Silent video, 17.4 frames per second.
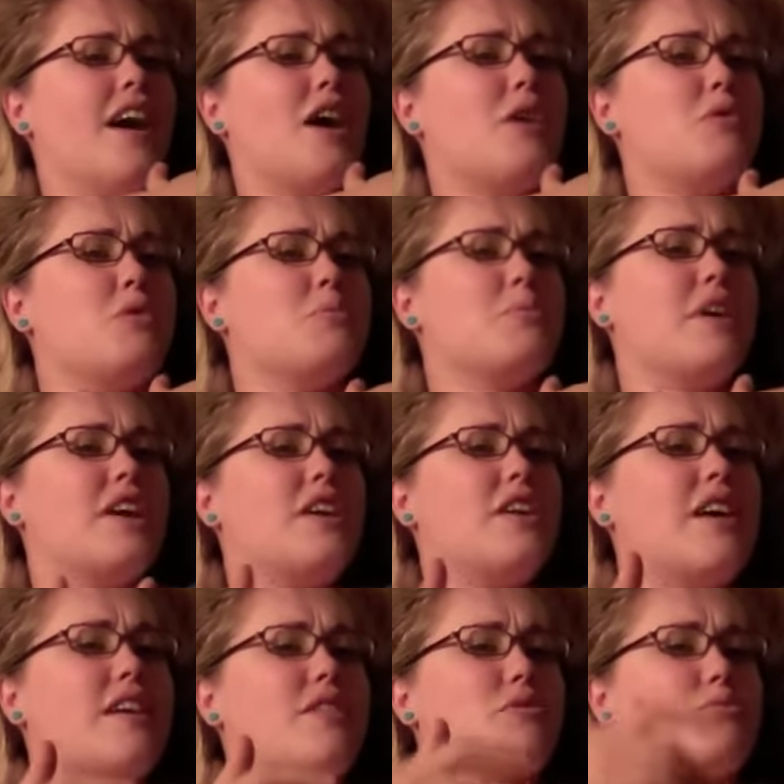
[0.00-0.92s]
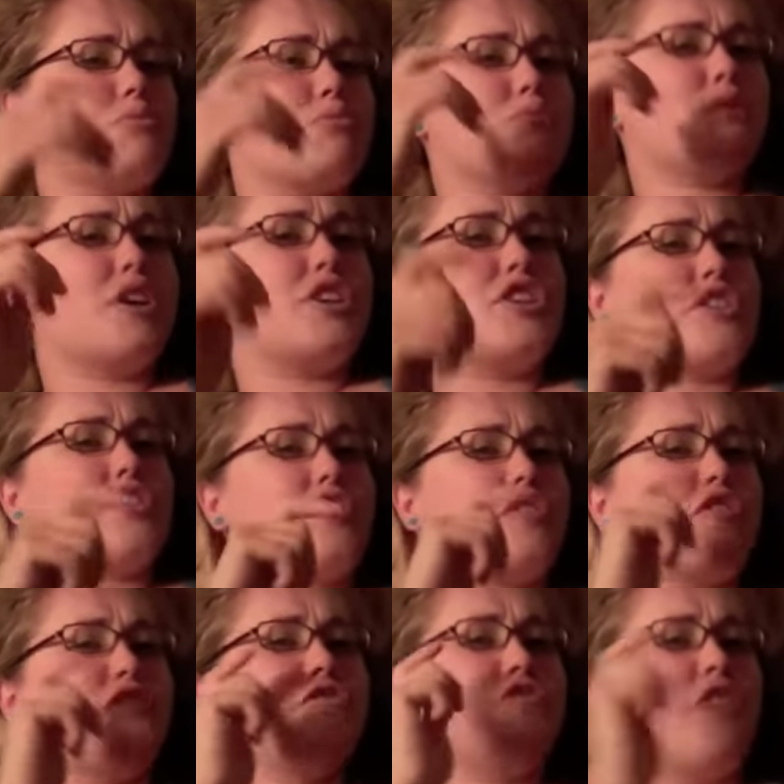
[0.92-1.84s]
and we'll make you guys rich as
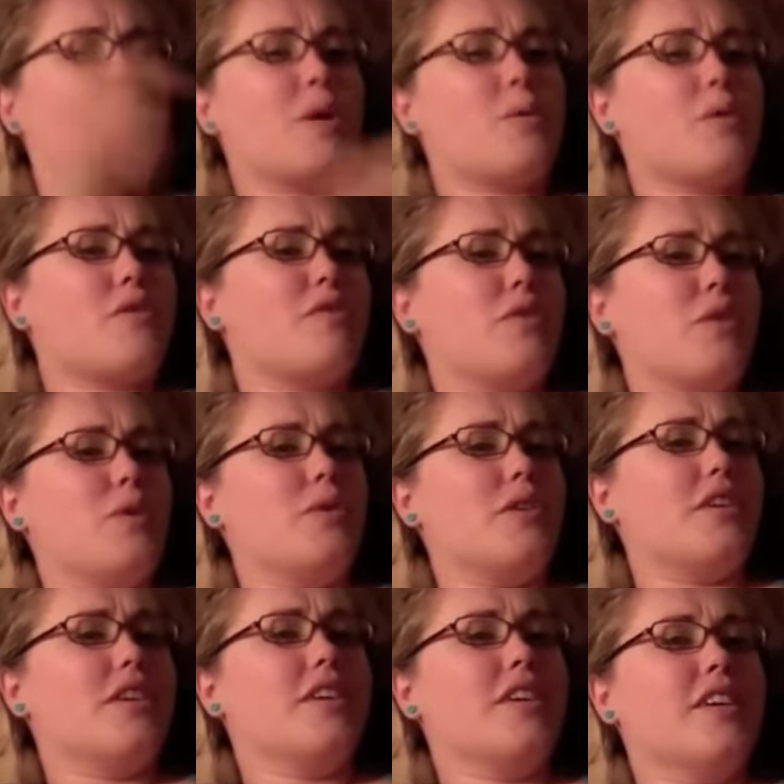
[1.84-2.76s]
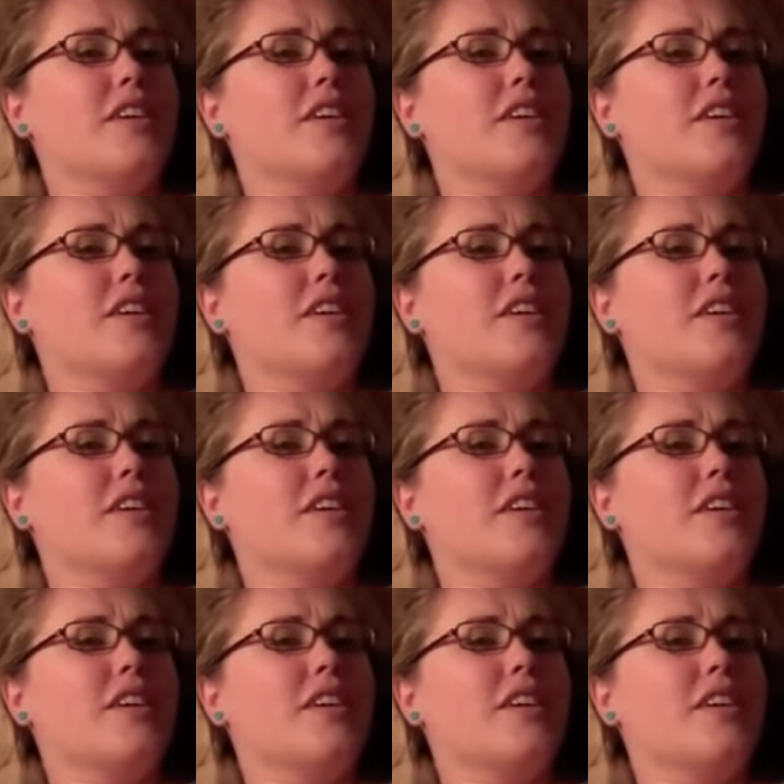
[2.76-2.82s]
fuck with food.